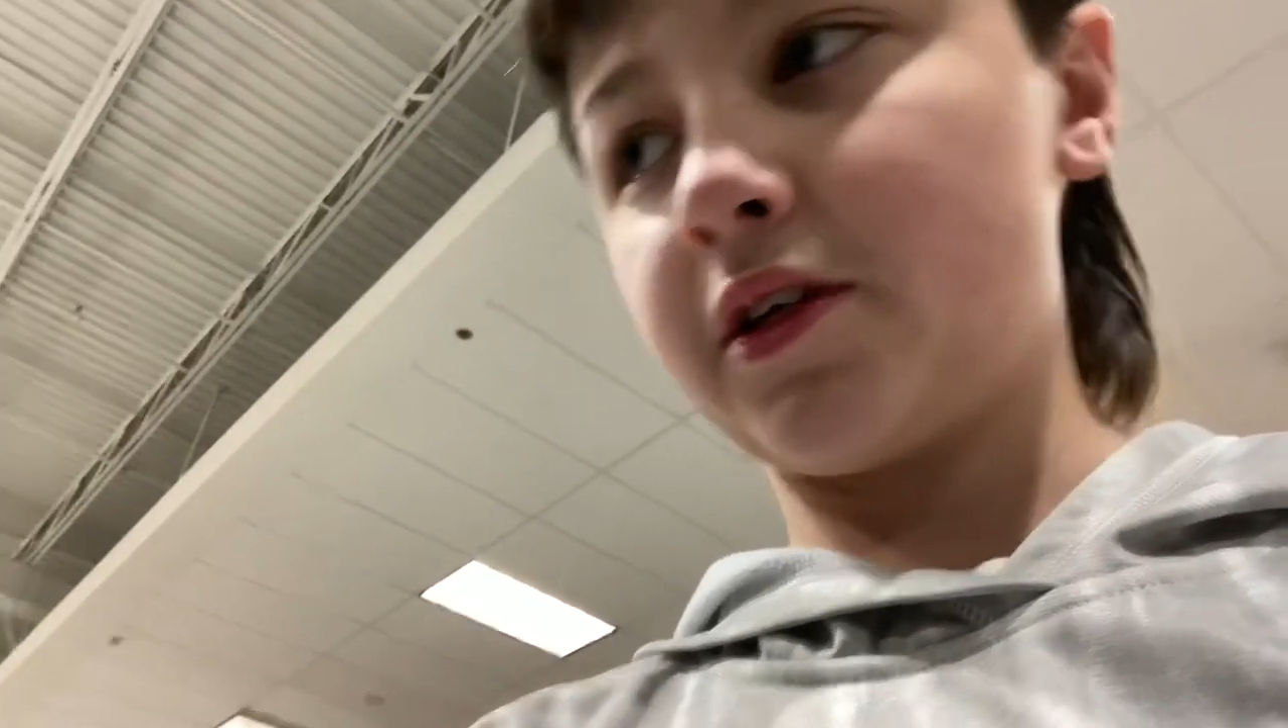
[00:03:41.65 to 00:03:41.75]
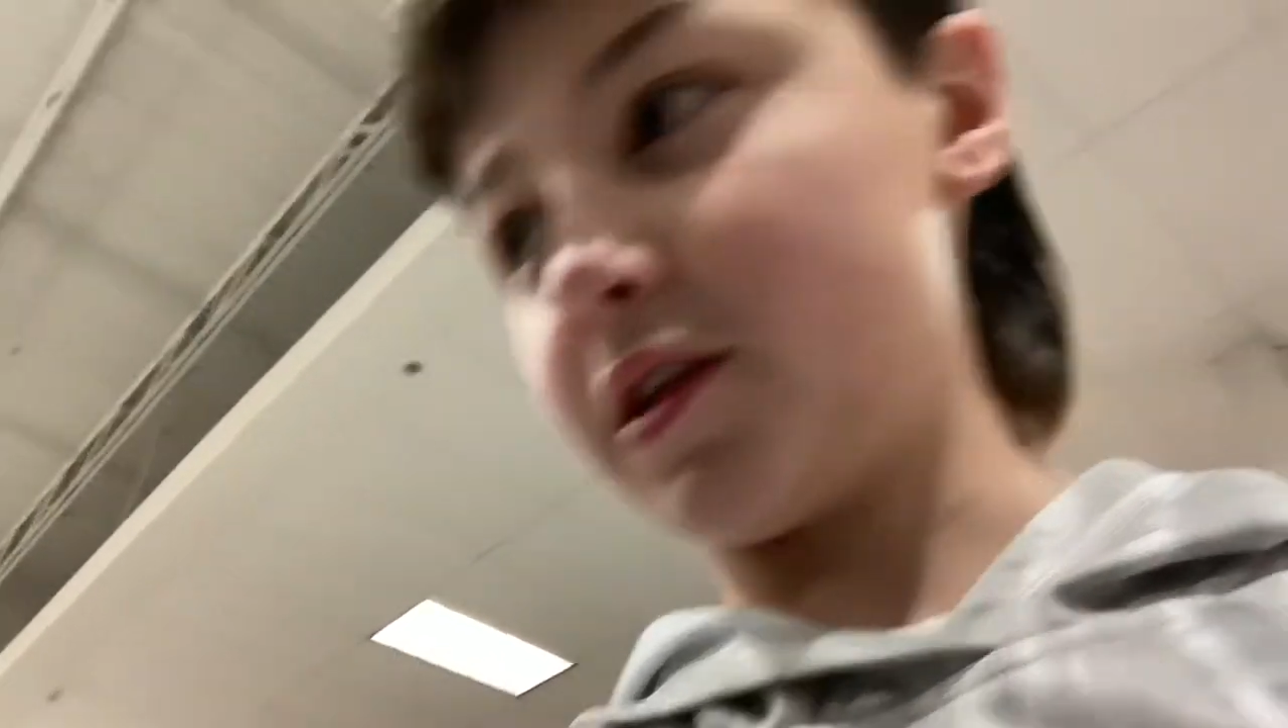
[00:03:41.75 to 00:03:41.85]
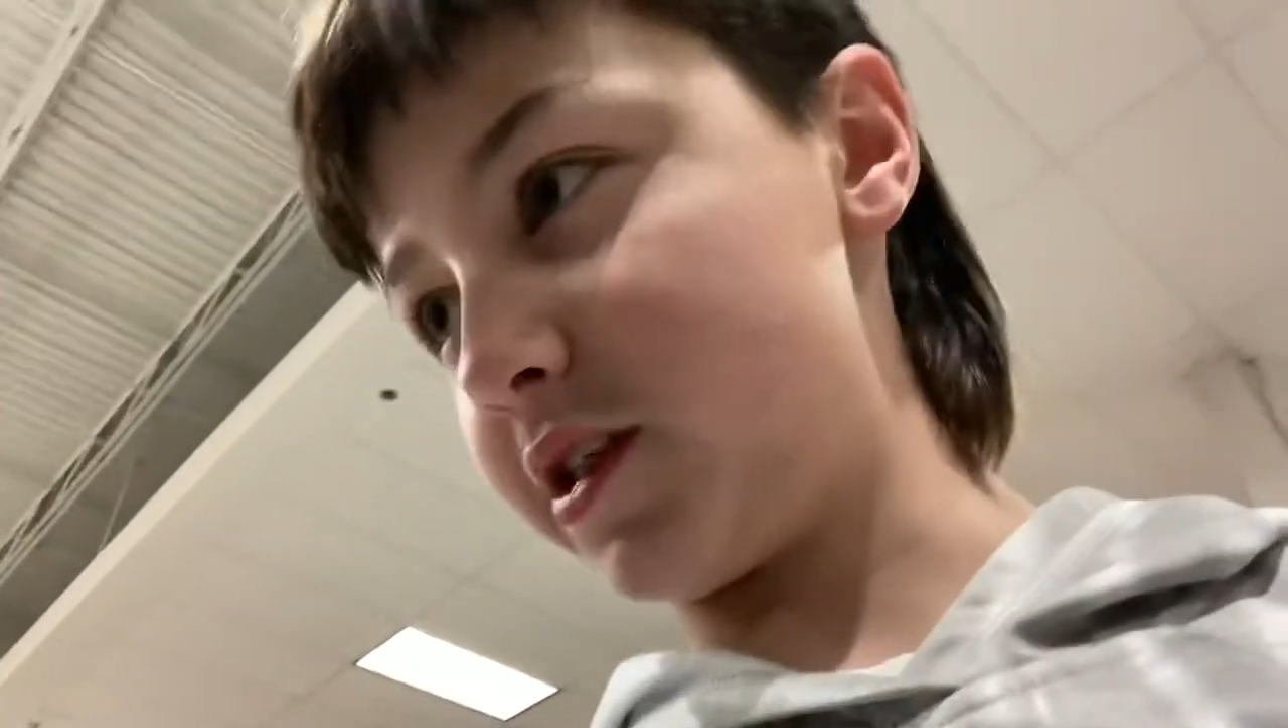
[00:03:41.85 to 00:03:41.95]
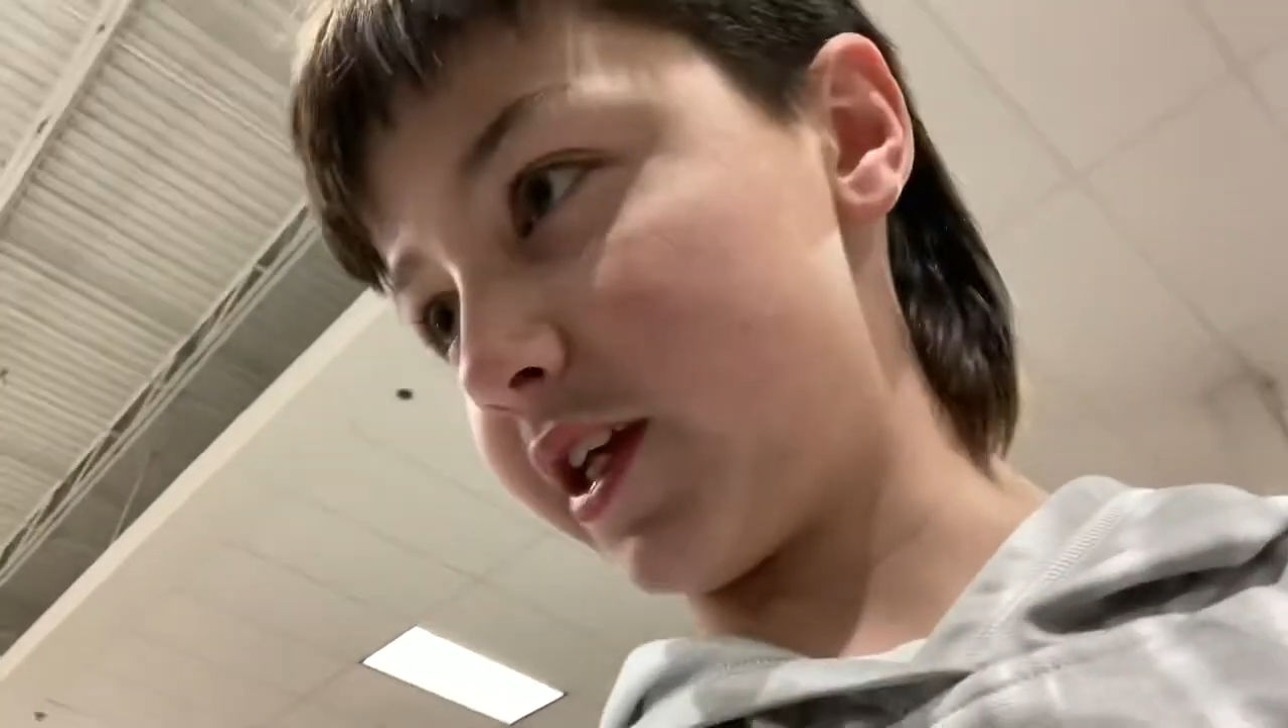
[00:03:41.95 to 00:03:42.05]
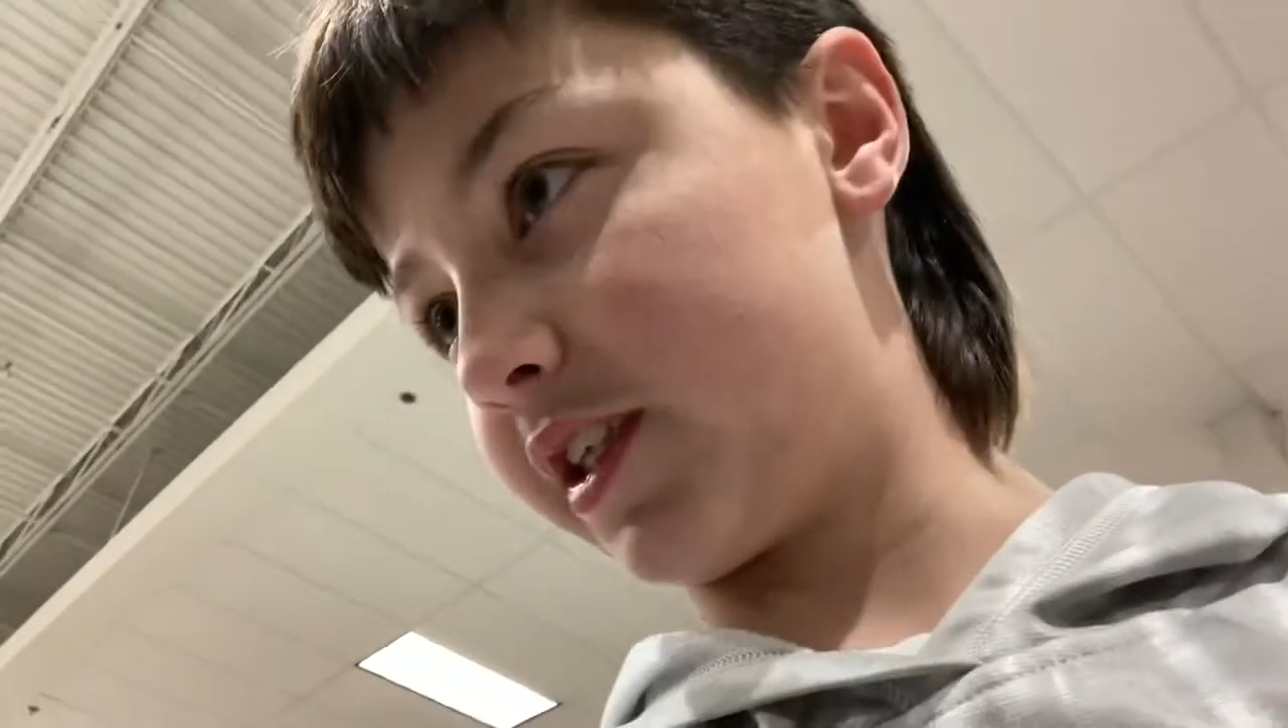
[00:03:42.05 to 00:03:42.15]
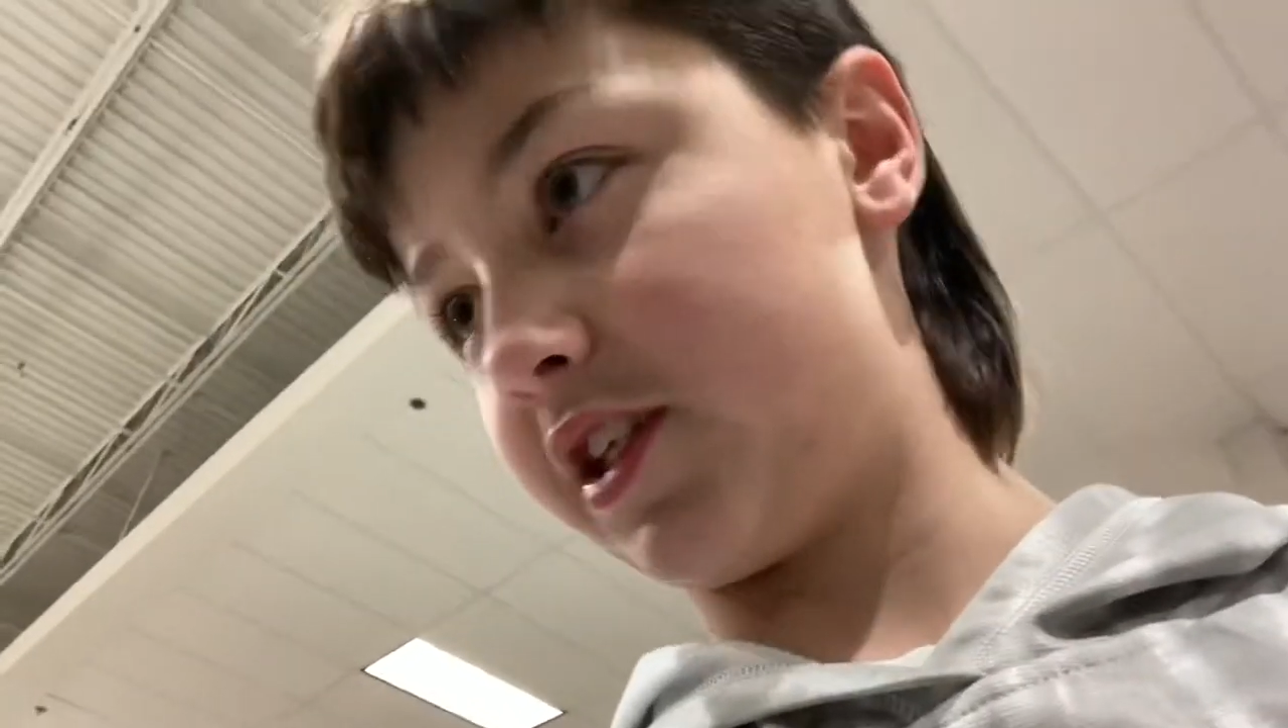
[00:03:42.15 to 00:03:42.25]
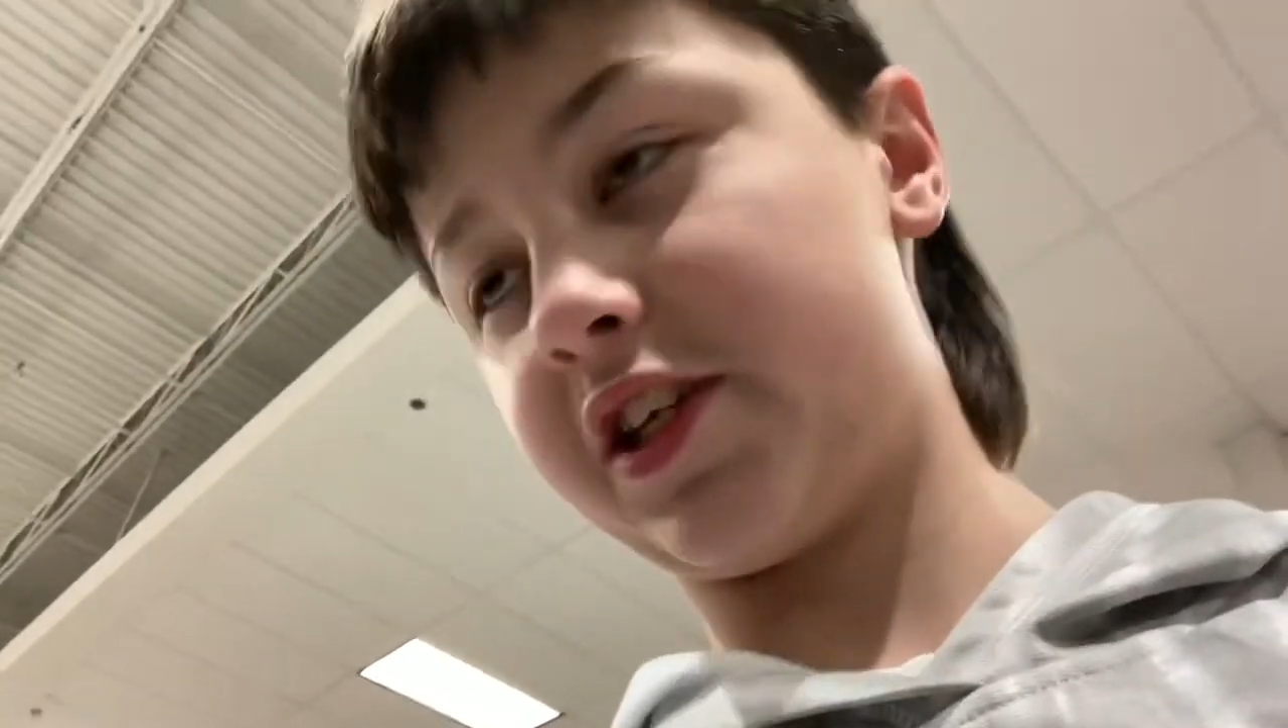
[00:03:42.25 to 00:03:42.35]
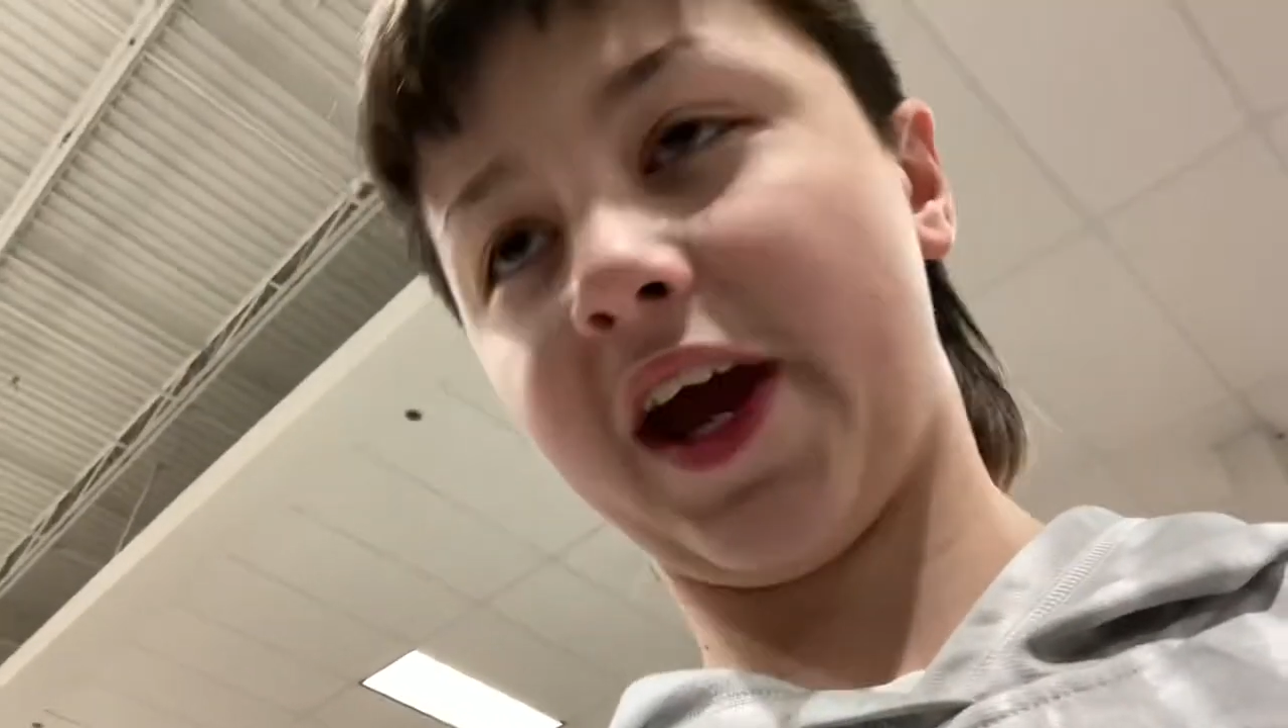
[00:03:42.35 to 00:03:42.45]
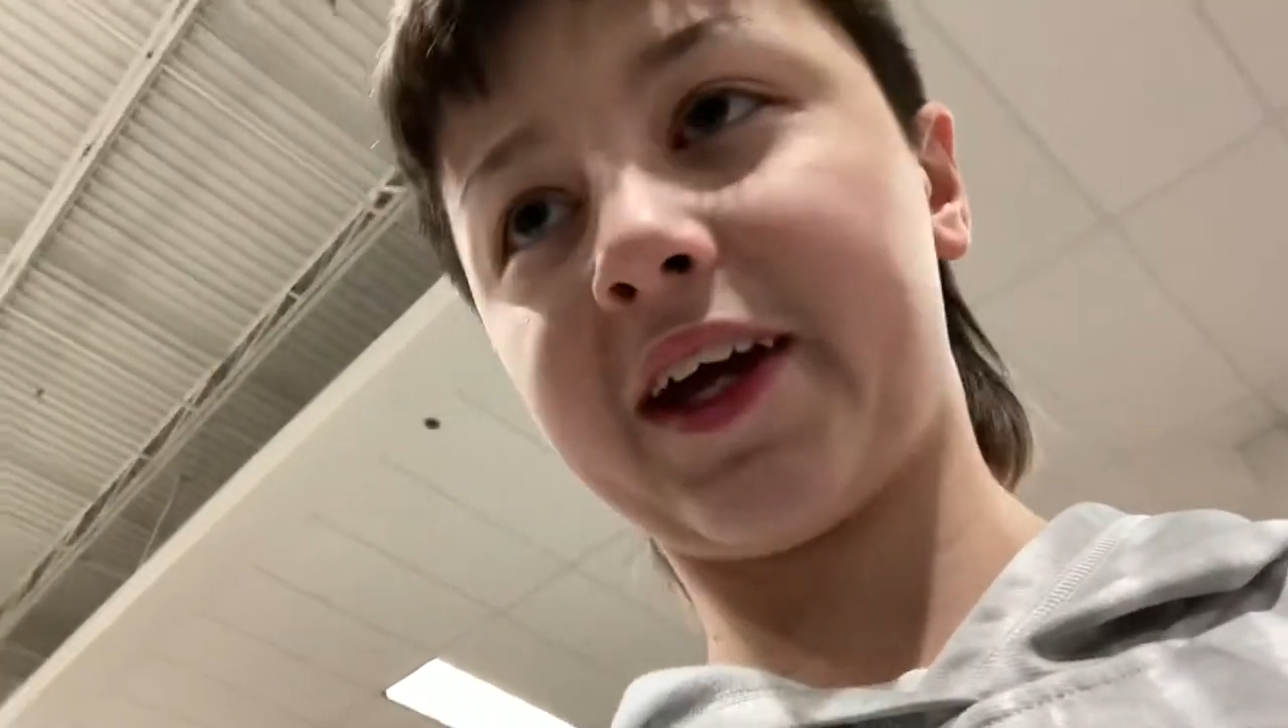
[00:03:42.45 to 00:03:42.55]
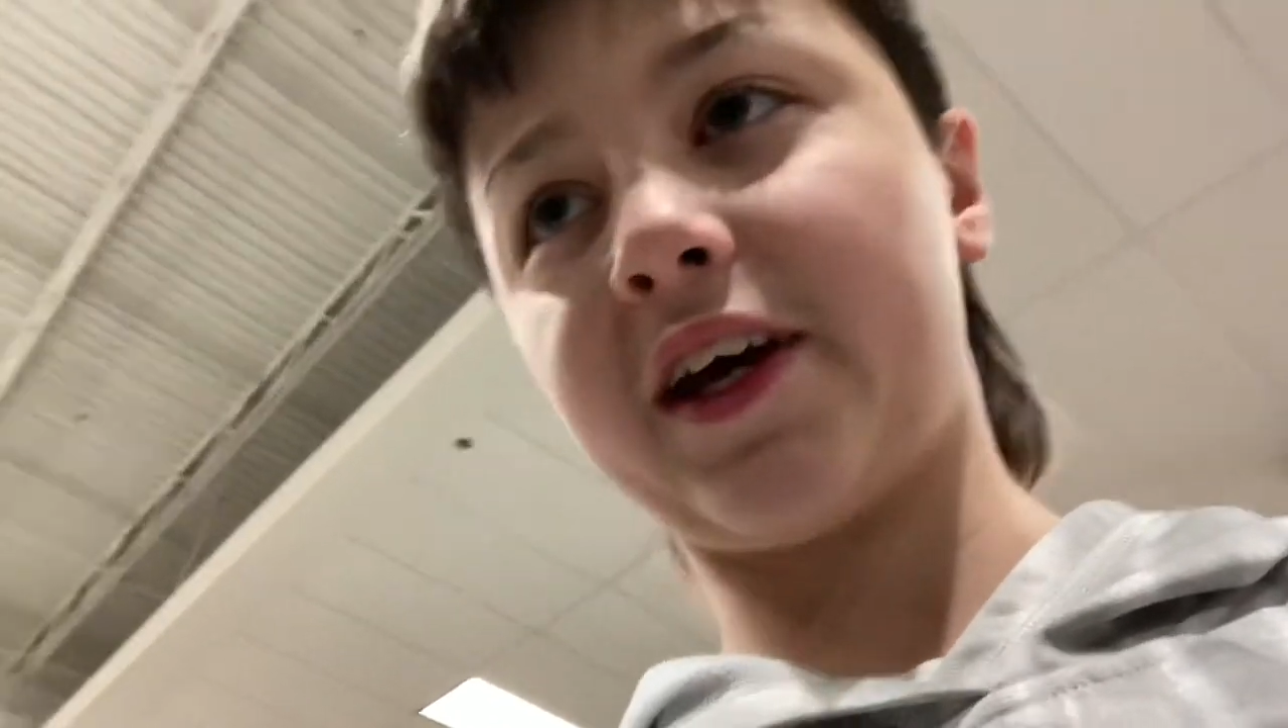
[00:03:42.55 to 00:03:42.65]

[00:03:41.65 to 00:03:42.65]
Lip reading: This Texas shad